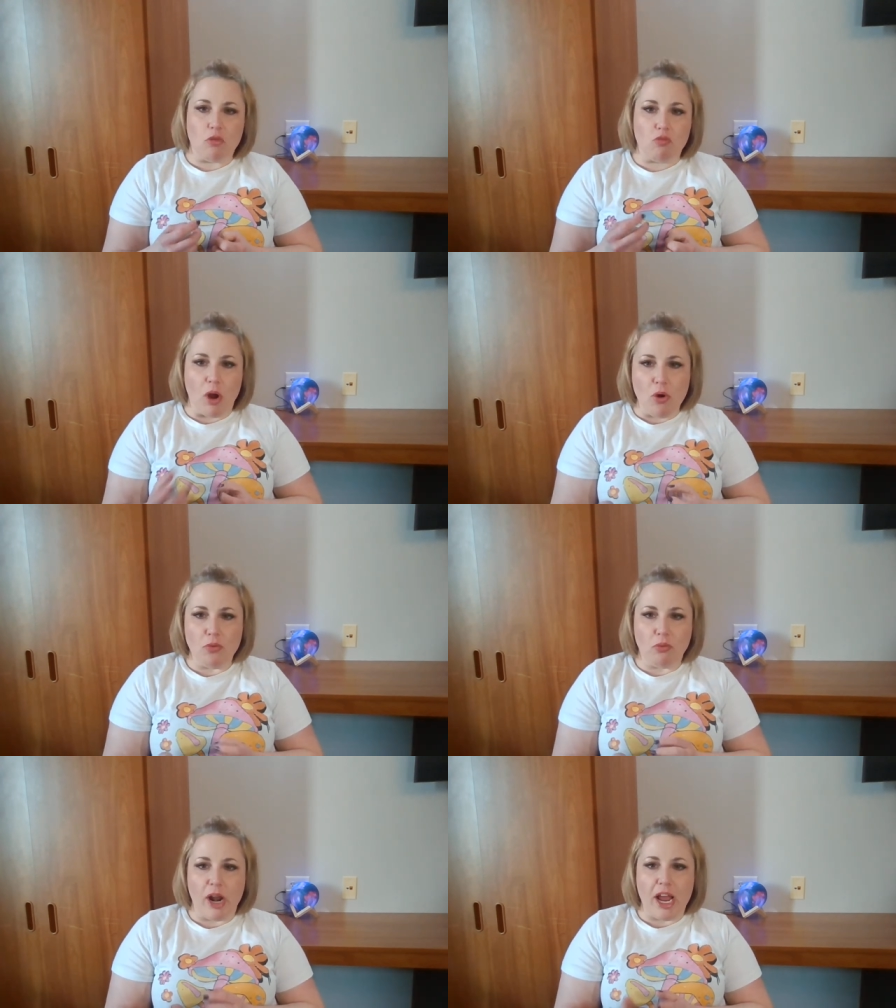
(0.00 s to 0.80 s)

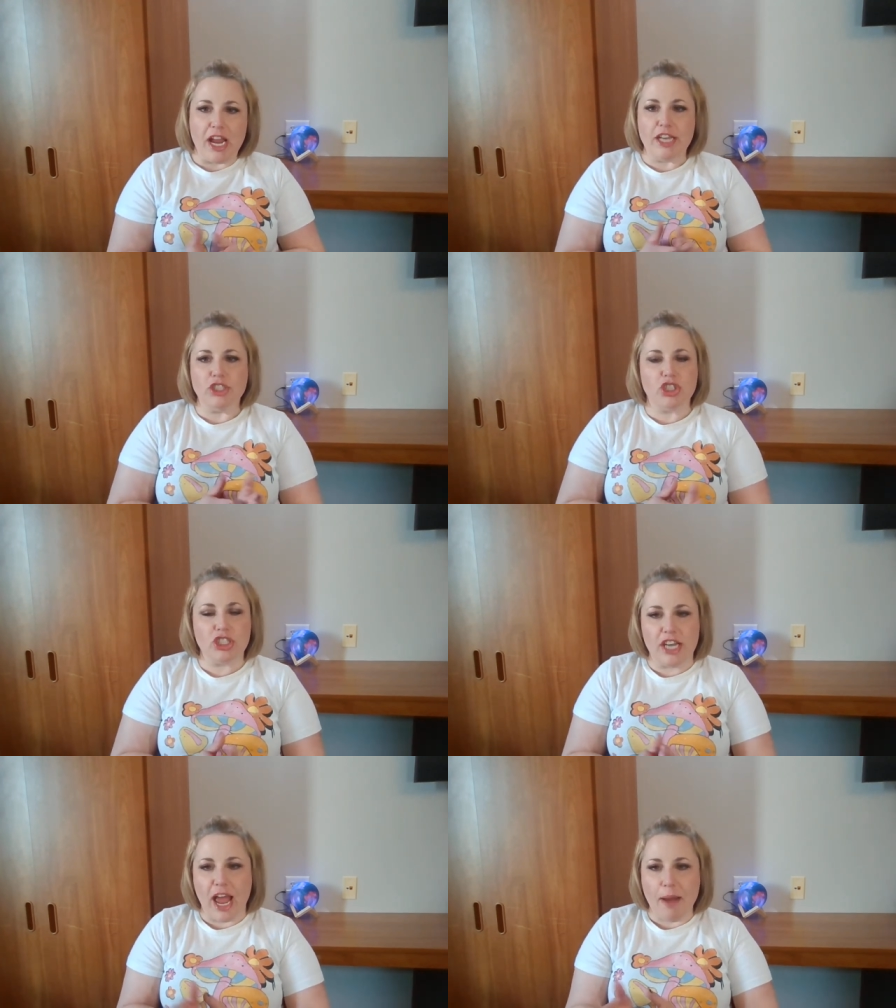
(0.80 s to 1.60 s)
road rage
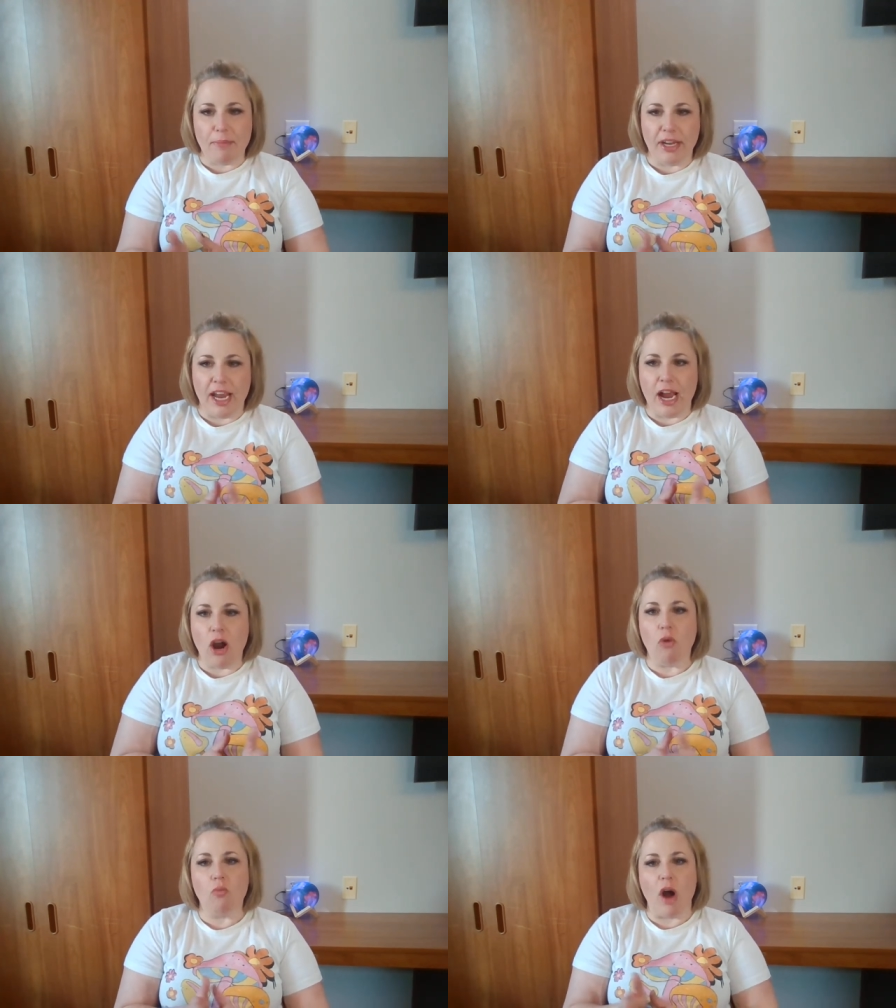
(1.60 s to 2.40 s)
snapping
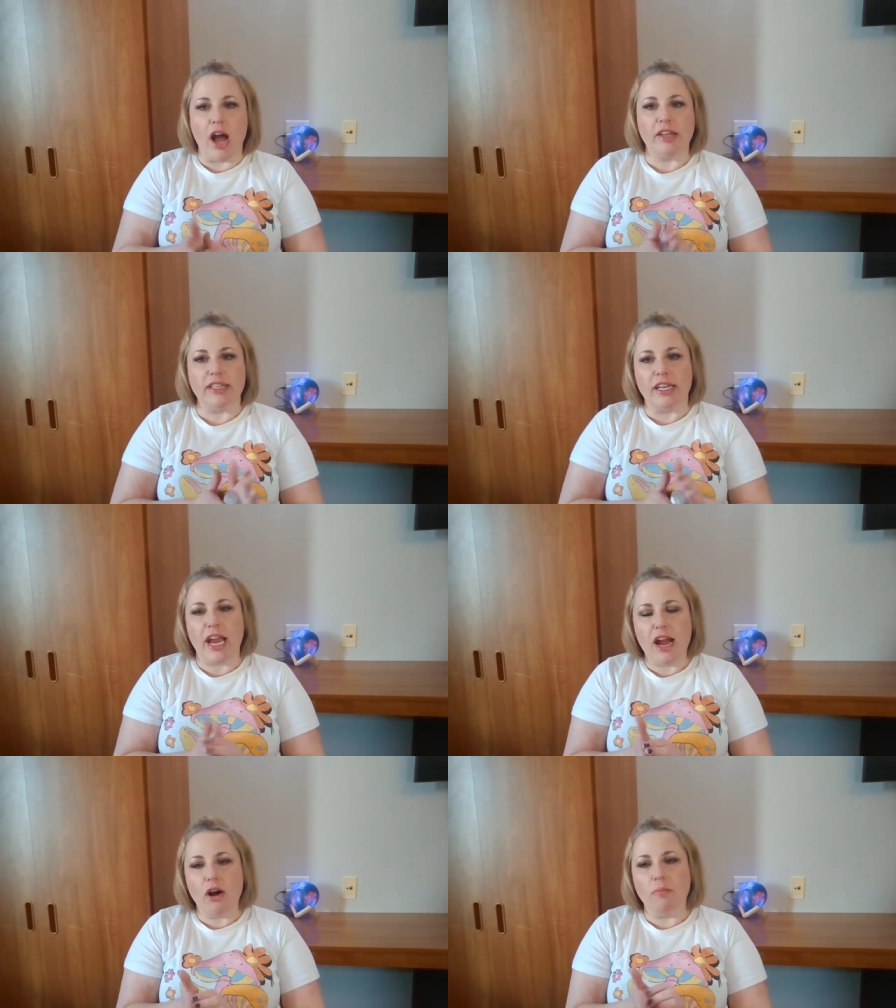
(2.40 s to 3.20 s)
out
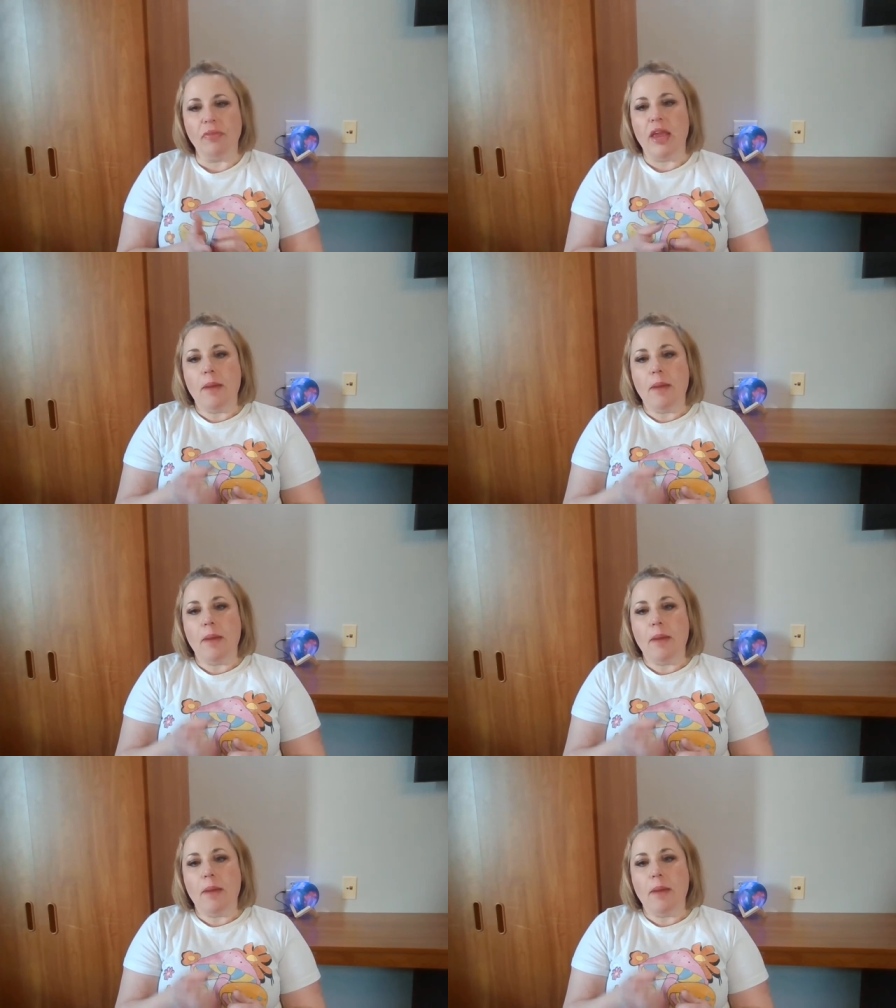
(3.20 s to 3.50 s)
whiling out